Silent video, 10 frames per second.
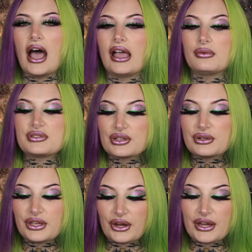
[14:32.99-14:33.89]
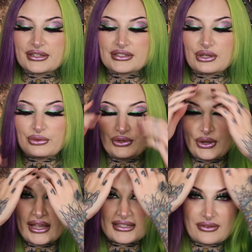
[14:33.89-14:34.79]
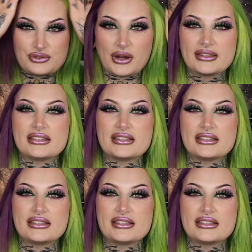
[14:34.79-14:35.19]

I am so curious to know if you guys have tried